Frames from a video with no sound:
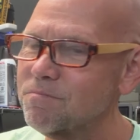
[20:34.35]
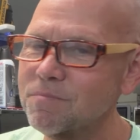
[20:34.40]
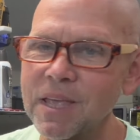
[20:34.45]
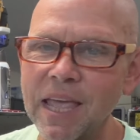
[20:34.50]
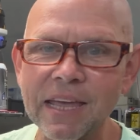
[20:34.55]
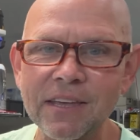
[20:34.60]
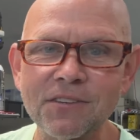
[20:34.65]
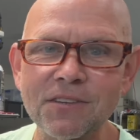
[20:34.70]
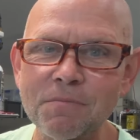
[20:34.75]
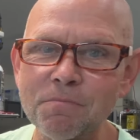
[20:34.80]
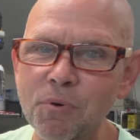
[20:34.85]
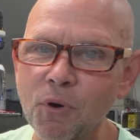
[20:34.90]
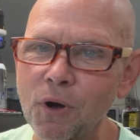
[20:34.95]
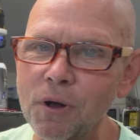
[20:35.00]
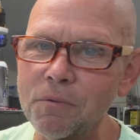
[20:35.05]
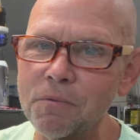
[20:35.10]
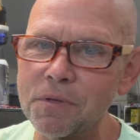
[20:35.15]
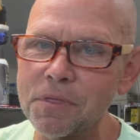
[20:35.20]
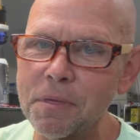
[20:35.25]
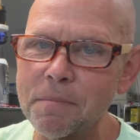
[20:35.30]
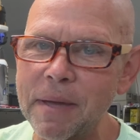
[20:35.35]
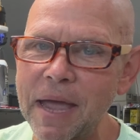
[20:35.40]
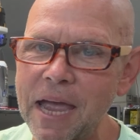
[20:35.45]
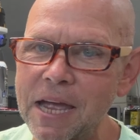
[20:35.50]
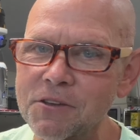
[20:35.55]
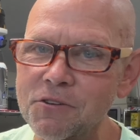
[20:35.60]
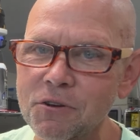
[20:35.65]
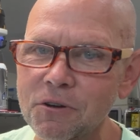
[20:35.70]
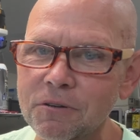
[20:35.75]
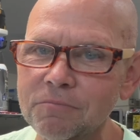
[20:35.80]
case in point with the
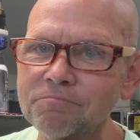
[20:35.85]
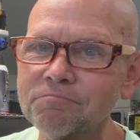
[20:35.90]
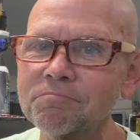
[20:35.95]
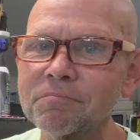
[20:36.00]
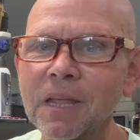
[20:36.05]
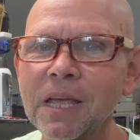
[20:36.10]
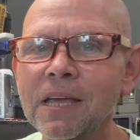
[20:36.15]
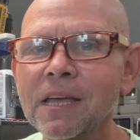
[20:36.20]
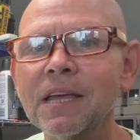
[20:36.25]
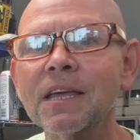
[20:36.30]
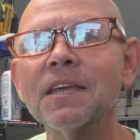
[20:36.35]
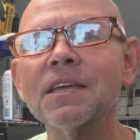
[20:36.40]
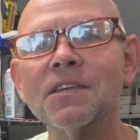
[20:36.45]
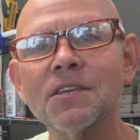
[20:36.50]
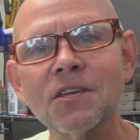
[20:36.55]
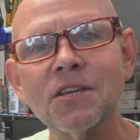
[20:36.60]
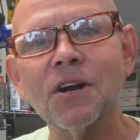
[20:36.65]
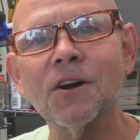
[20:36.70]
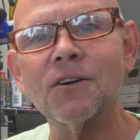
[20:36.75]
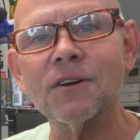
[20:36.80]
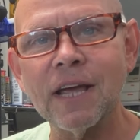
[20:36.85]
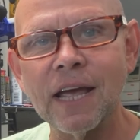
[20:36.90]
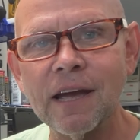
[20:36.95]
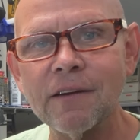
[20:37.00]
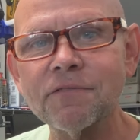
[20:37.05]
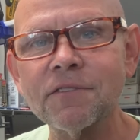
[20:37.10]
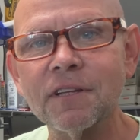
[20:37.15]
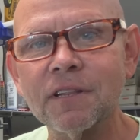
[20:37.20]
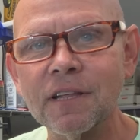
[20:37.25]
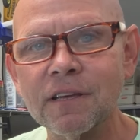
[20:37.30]
manual, you don't
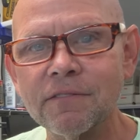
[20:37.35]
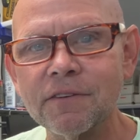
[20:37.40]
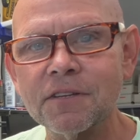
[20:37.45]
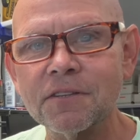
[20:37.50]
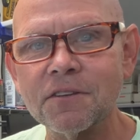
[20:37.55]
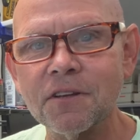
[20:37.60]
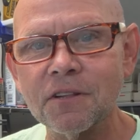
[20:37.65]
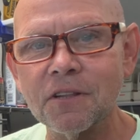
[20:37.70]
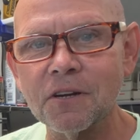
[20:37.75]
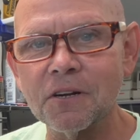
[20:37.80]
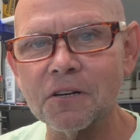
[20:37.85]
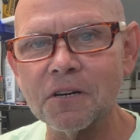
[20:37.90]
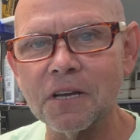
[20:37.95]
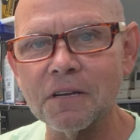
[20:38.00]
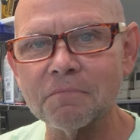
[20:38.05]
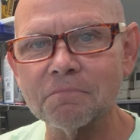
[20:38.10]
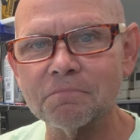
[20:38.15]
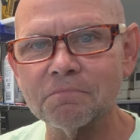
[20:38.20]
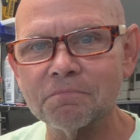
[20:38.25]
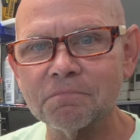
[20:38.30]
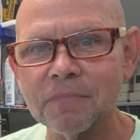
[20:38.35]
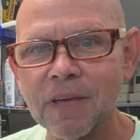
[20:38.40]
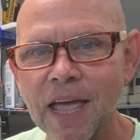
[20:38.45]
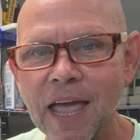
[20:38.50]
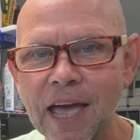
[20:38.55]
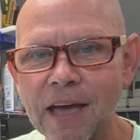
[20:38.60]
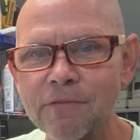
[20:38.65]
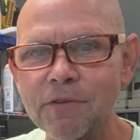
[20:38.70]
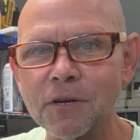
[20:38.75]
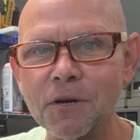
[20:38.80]
have to live it to learn it.
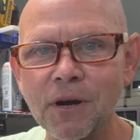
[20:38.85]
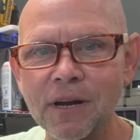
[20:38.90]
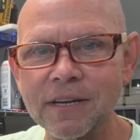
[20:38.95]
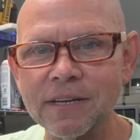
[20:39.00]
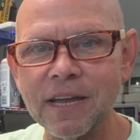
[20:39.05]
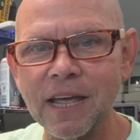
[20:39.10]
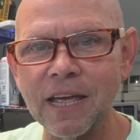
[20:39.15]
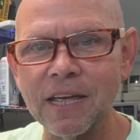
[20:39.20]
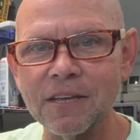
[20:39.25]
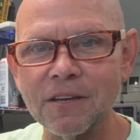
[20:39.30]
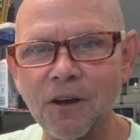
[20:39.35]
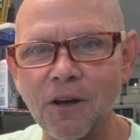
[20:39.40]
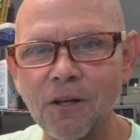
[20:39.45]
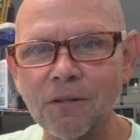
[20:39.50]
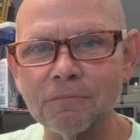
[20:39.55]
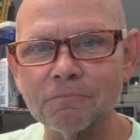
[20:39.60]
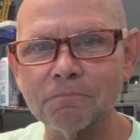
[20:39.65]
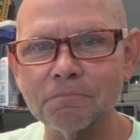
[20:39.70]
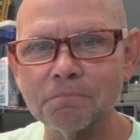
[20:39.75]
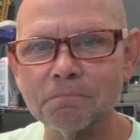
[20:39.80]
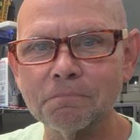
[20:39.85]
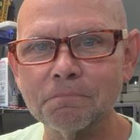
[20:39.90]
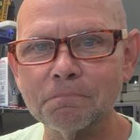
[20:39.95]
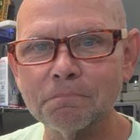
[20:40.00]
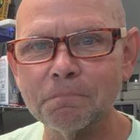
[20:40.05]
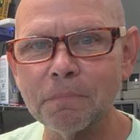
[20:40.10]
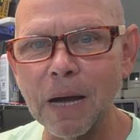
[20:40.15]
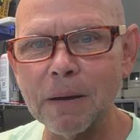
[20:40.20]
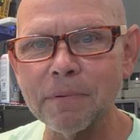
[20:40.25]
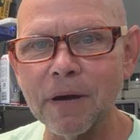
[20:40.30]
Have a great day, y'all.
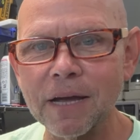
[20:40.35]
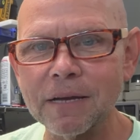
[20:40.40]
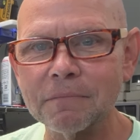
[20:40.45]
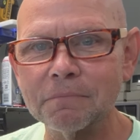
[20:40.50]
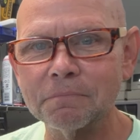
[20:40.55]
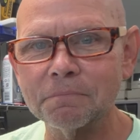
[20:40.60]
Bye-bye.